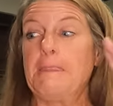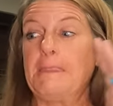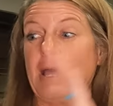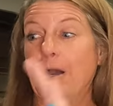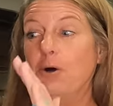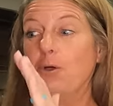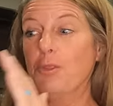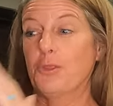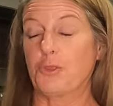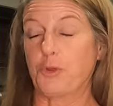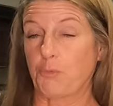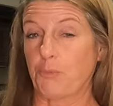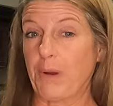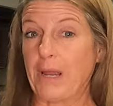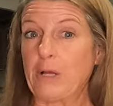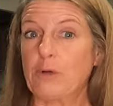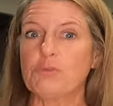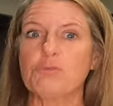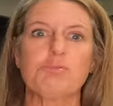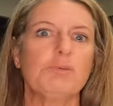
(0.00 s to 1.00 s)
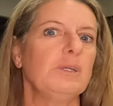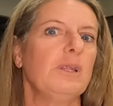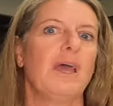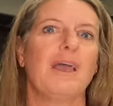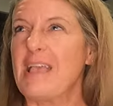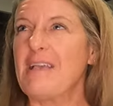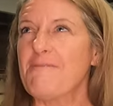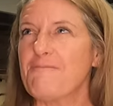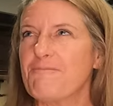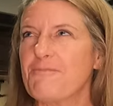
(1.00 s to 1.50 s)
Now, the round one,
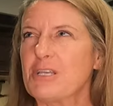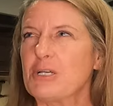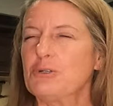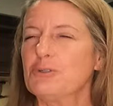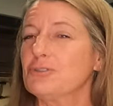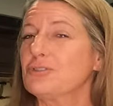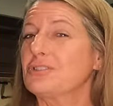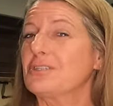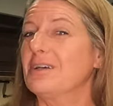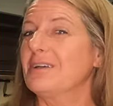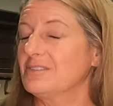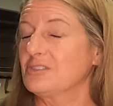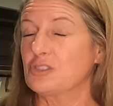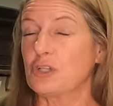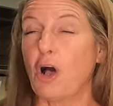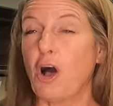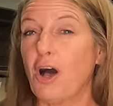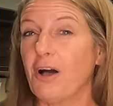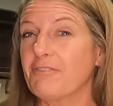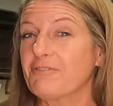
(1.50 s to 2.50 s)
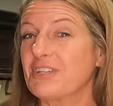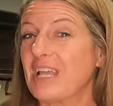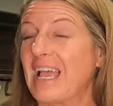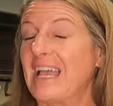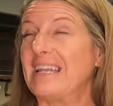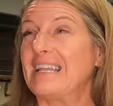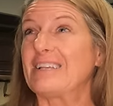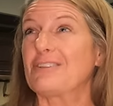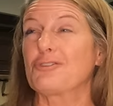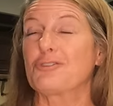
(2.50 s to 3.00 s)
it feels soft
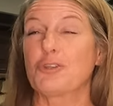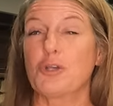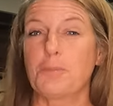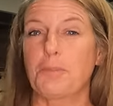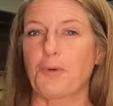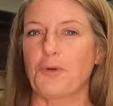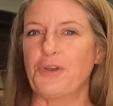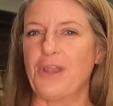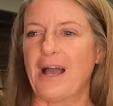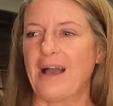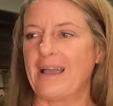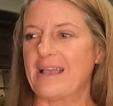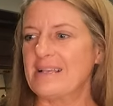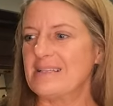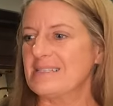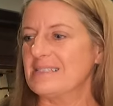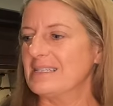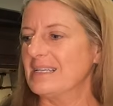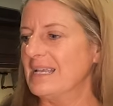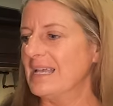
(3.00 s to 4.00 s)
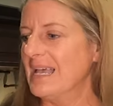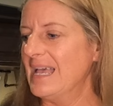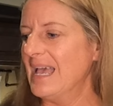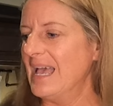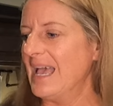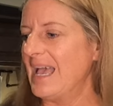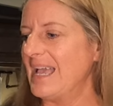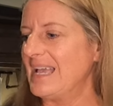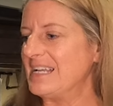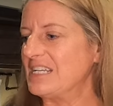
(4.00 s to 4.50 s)
and it's super nice.
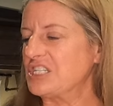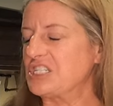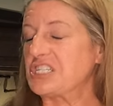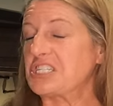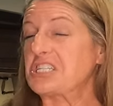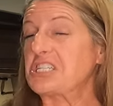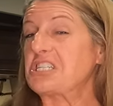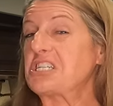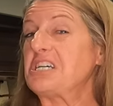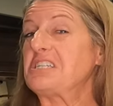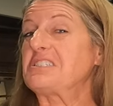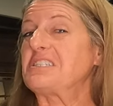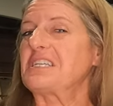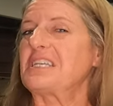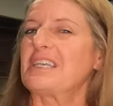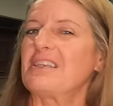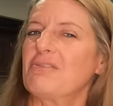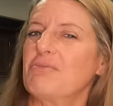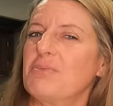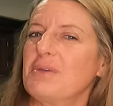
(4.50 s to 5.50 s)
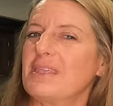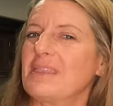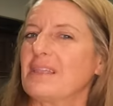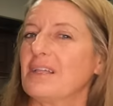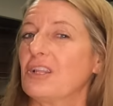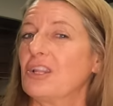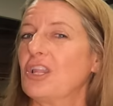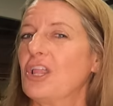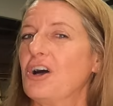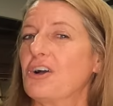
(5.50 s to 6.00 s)
It just doesn't give me
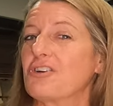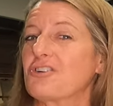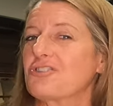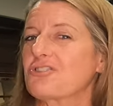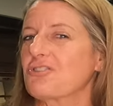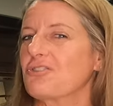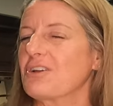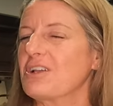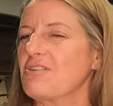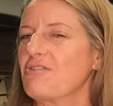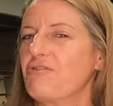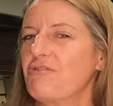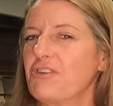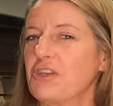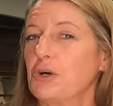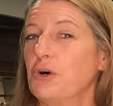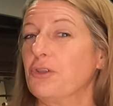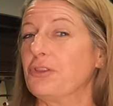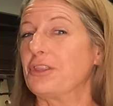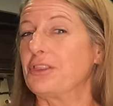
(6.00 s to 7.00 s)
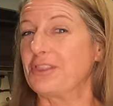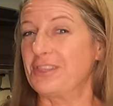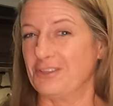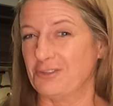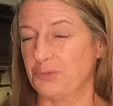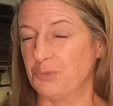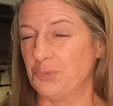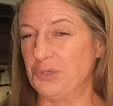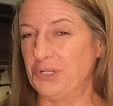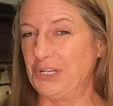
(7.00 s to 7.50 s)
the luxury feel that
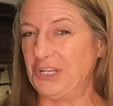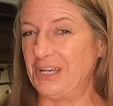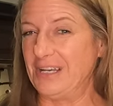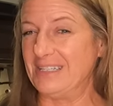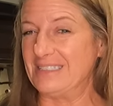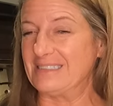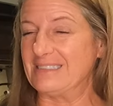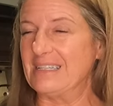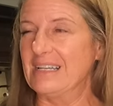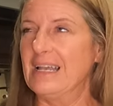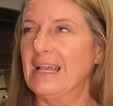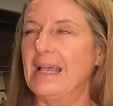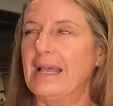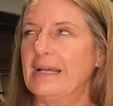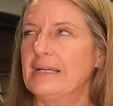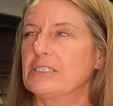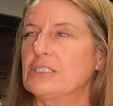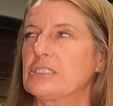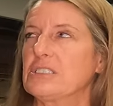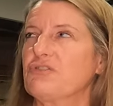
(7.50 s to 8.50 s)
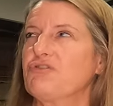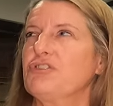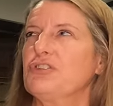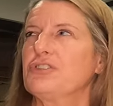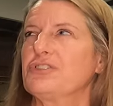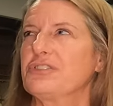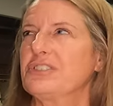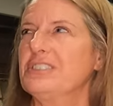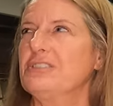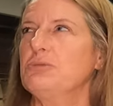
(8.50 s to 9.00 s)
this one does. It just
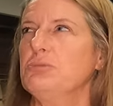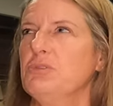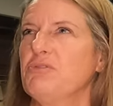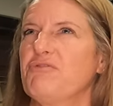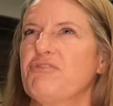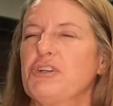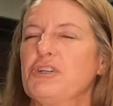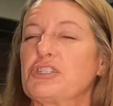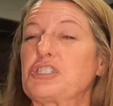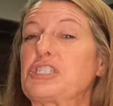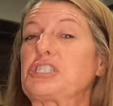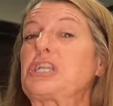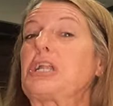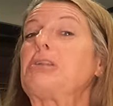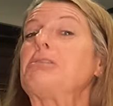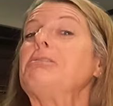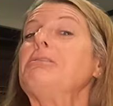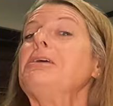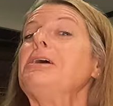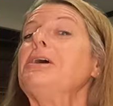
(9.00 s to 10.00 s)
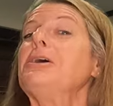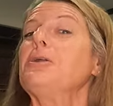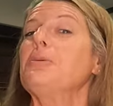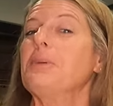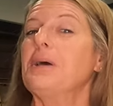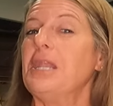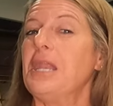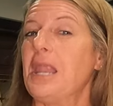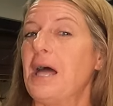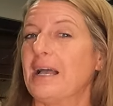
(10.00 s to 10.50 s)
feels, this one feels just a little
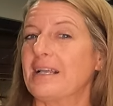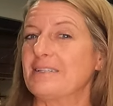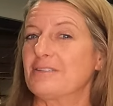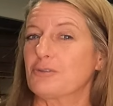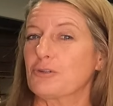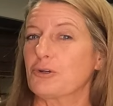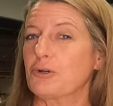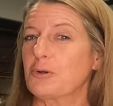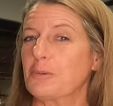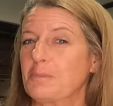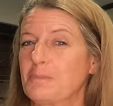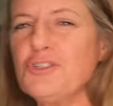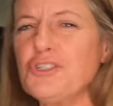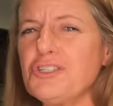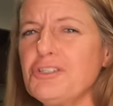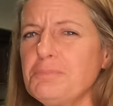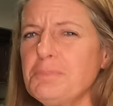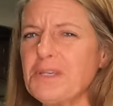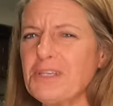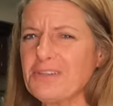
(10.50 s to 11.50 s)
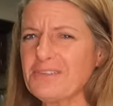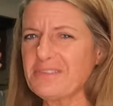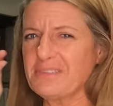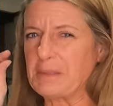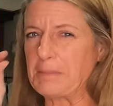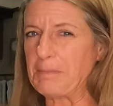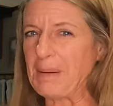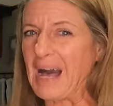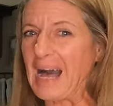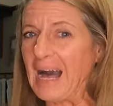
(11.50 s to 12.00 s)
bit nicer just because
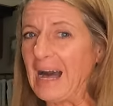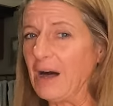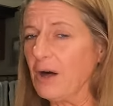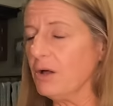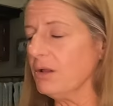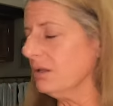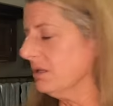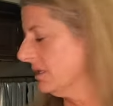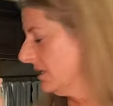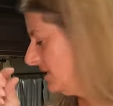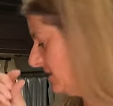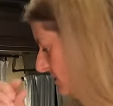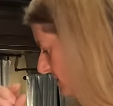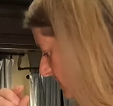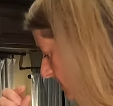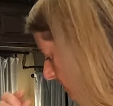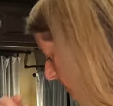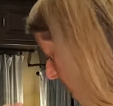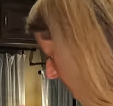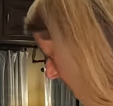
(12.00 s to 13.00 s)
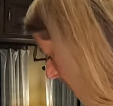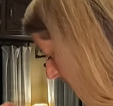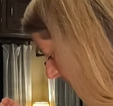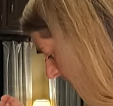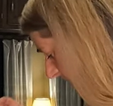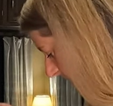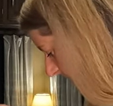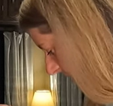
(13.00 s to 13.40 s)
the pile is a little bit